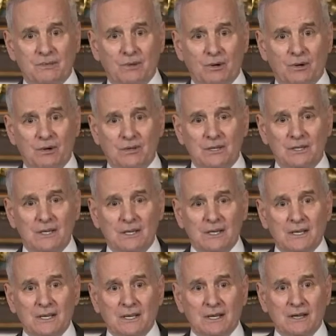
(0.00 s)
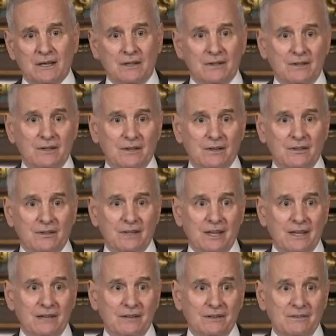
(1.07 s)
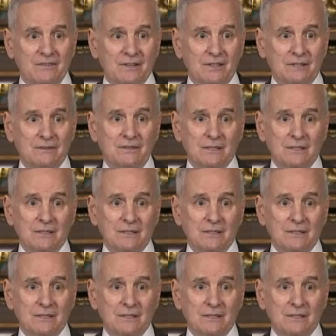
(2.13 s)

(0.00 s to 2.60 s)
Paul. You know, they have